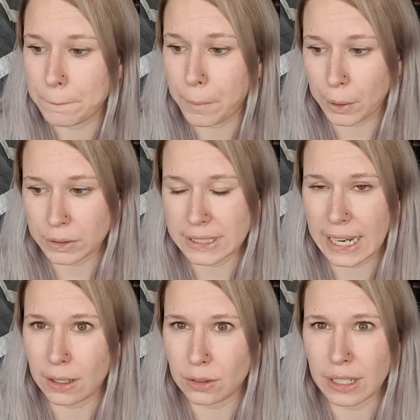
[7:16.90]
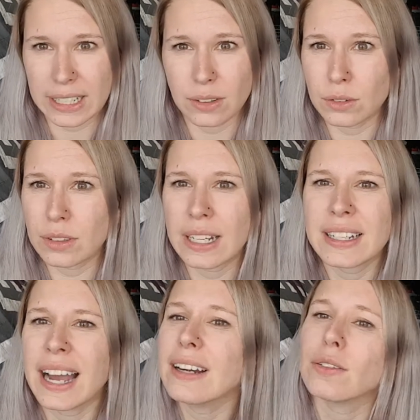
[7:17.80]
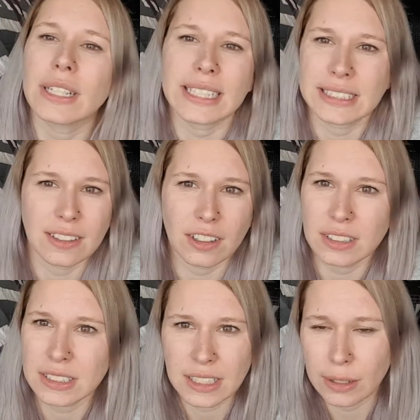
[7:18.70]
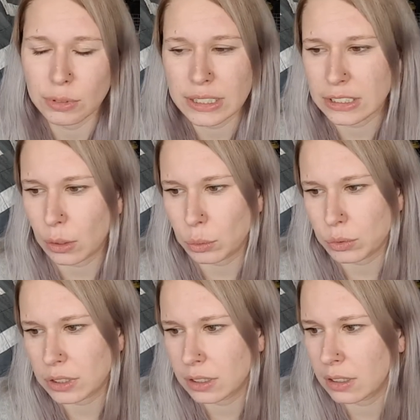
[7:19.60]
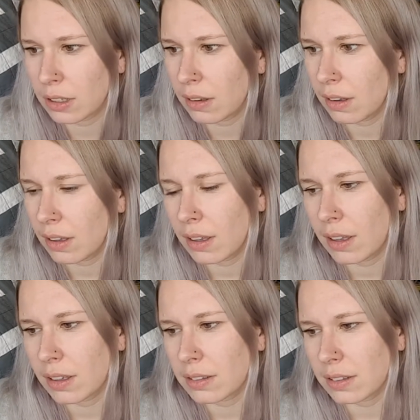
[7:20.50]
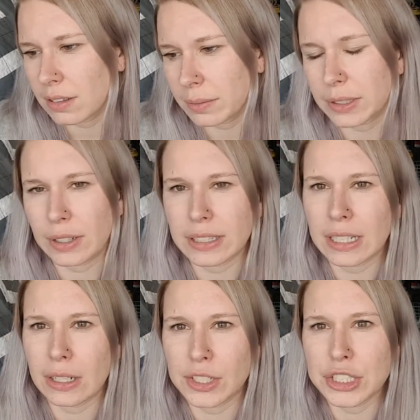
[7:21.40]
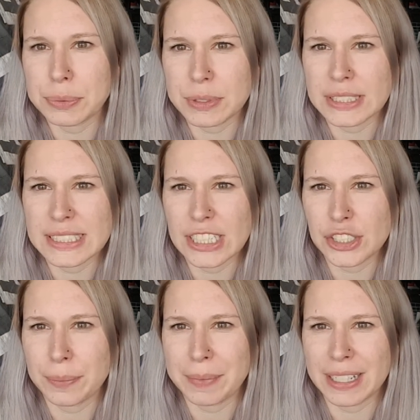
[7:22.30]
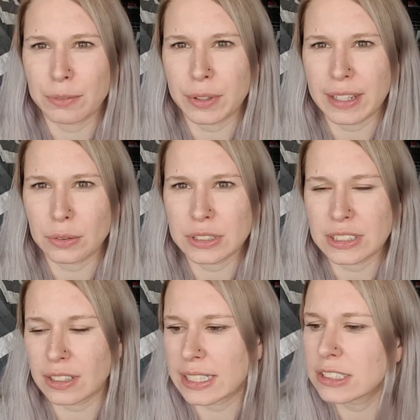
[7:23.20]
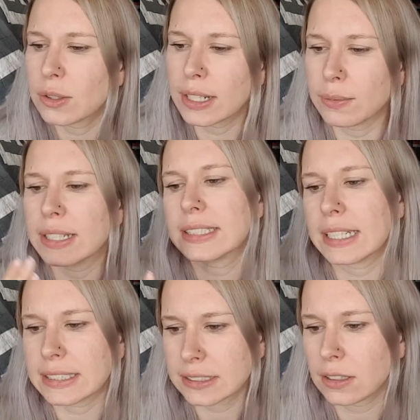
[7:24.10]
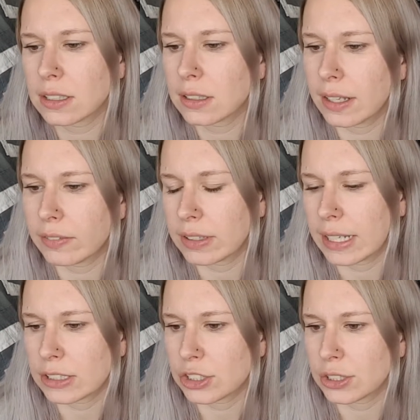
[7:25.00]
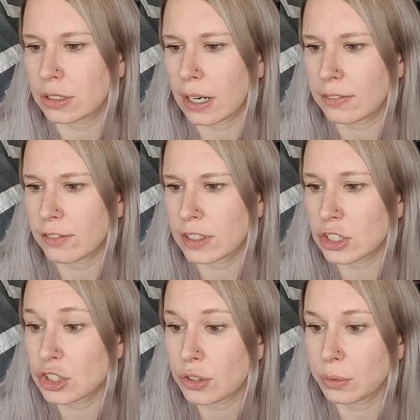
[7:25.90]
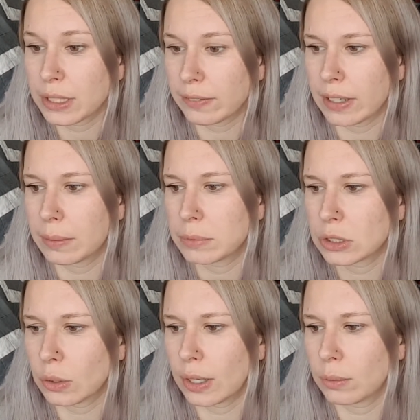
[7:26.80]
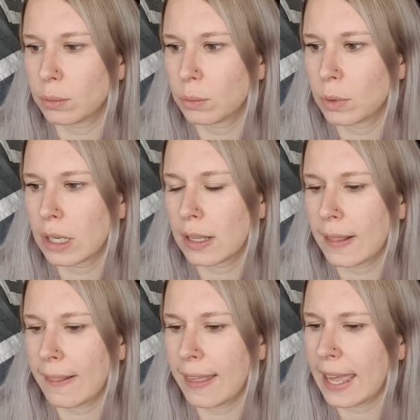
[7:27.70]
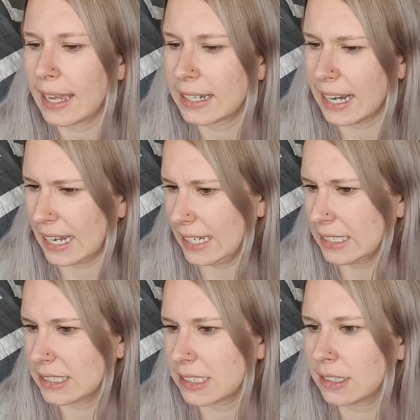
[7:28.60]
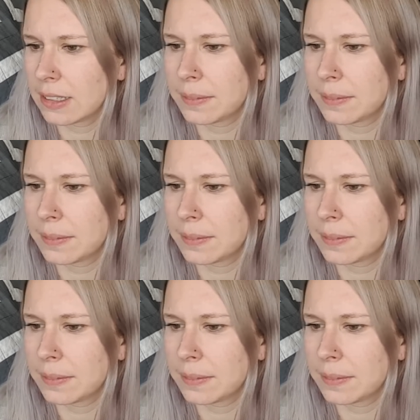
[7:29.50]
burnt out. I don't like starts. I really don't. I mean, granted, how are you supposed to stitch something without starting it? So anyways, I started 11 last year. I finished 3 of them, so I had 8